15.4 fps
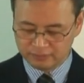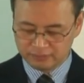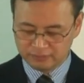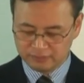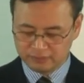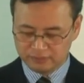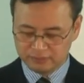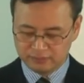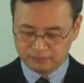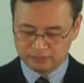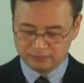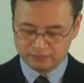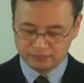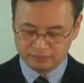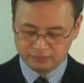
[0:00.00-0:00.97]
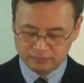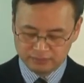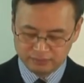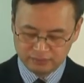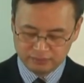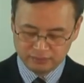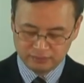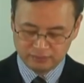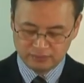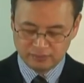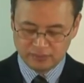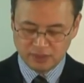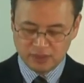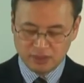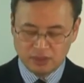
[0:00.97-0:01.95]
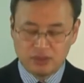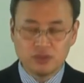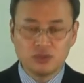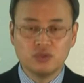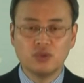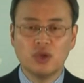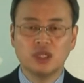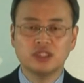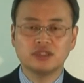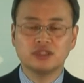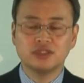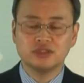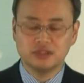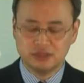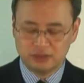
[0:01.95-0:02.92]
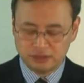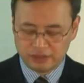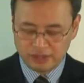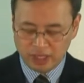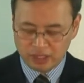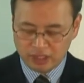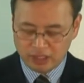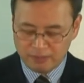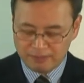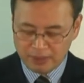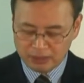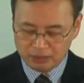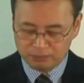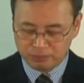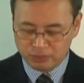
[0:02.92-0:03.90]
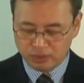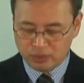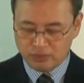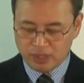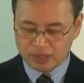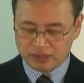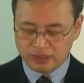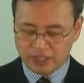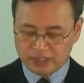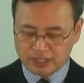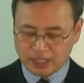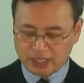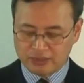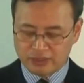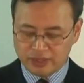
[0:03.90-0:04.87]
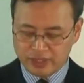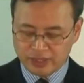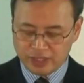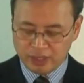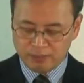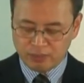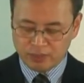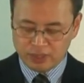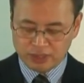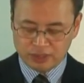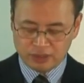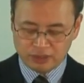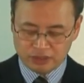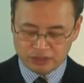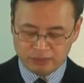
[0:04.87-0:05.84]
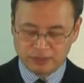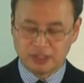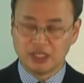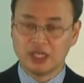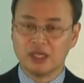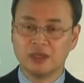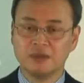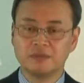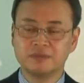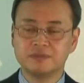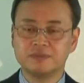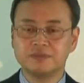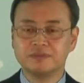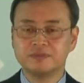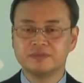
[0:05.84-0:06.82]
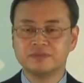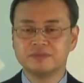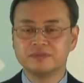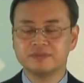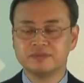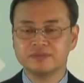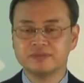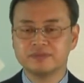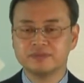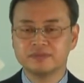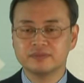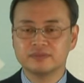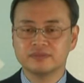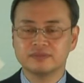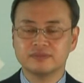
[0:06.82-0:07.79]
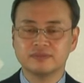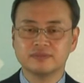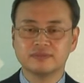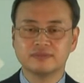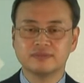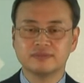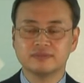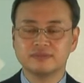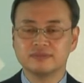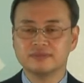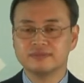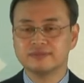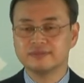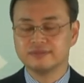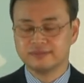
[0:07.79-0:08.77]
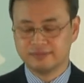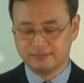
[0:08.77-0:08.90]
He was a problematic figure who liked to put himself first,